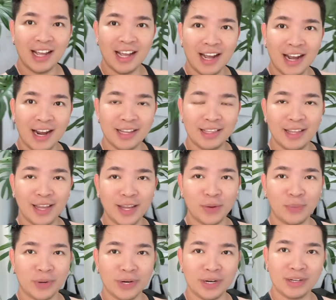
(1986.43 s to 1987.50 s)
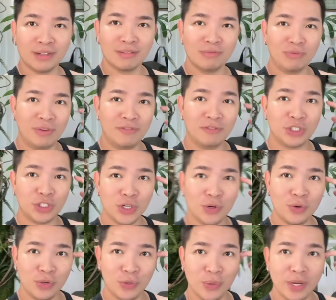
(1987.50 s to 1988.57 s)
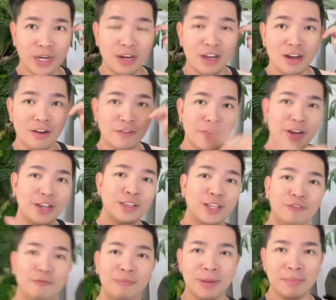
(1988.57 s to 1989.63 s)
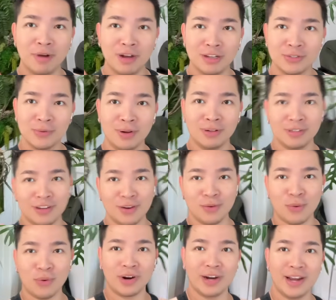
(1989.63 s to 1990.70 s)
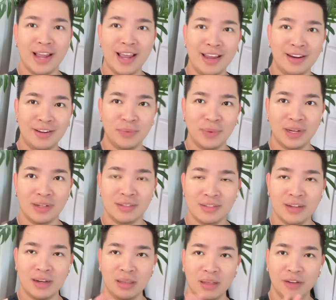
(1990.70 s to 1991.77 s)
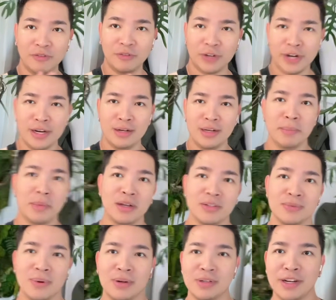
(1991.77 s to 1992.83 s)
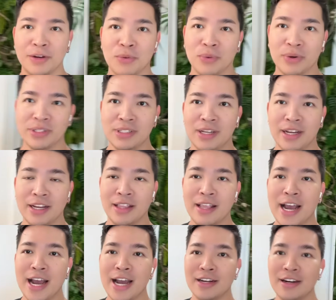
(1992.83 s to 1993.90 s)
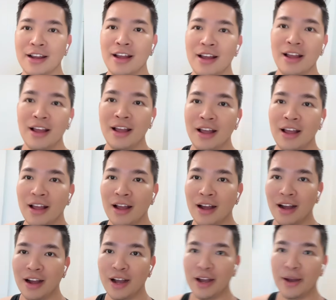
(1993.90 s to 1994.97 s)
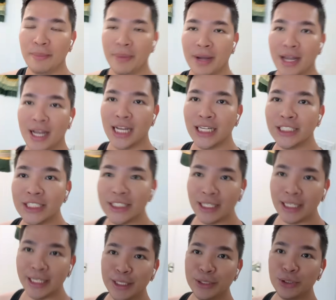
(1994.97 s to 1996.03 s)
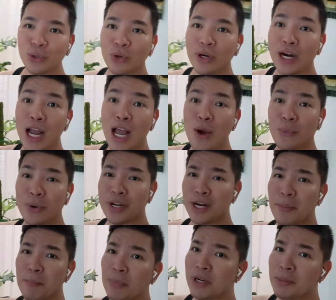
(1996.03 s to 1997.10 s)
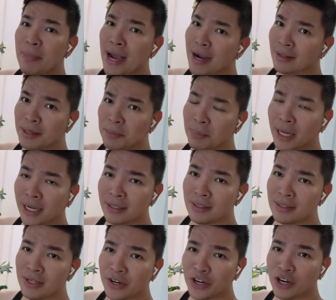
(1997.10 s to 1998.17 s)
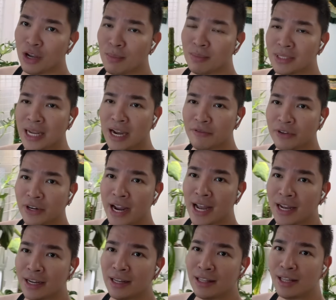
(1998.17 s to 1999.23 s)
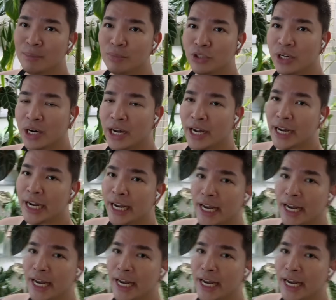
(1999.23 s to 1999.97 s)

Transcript: I think we've shown you enough. I love my moss wall decor anyways. I love creating moss wall decors like that. Um, just a little tour. We're gonna put back the Platyceriums after hanging them dry.